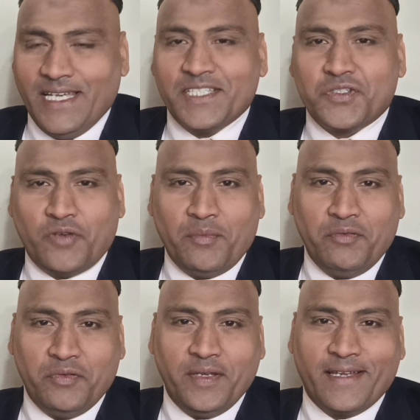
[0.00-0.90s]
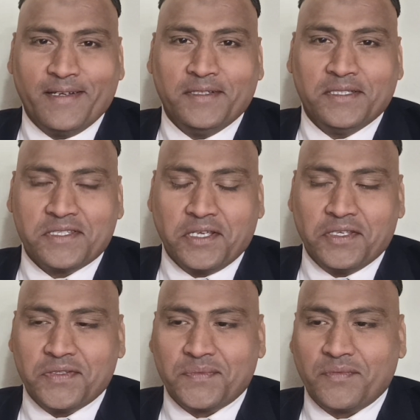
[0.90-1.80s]
as Swami Vivekananda
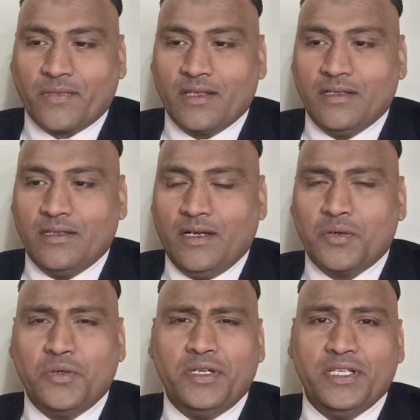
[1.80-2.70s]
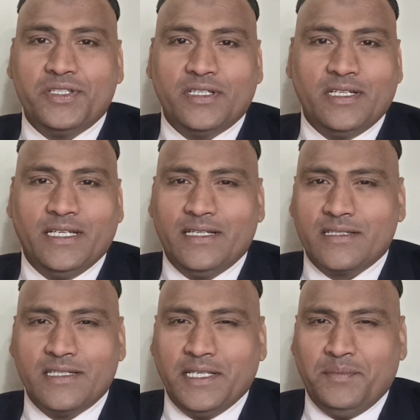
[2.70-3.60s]
says, a good teacher, he
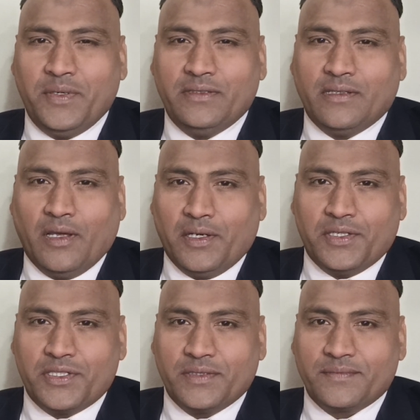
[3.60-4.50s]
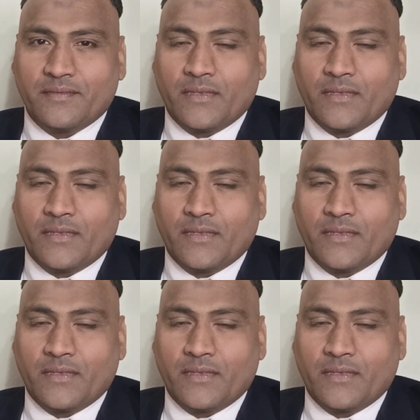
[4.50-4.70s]
doesn't impart the knowledge.